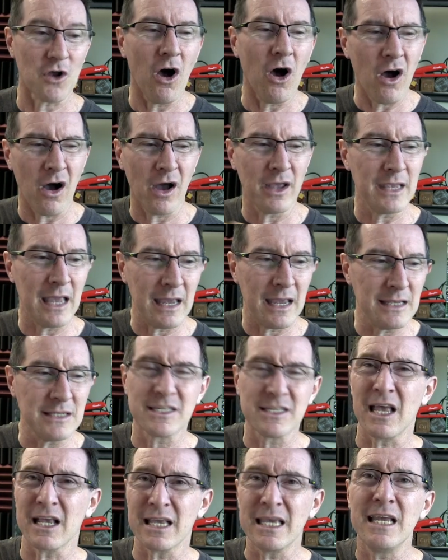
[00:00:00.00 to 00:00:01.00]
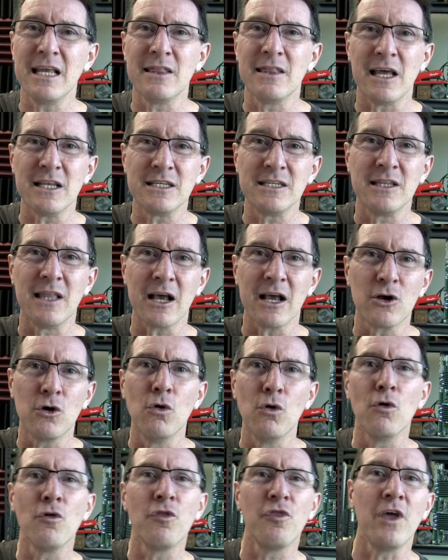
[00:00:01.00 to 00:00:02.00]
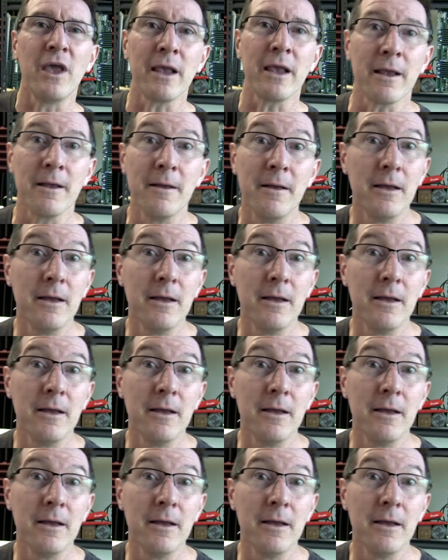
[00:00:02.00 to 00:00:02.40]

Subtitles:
oh, yeah, he's that kid that did that cool thing,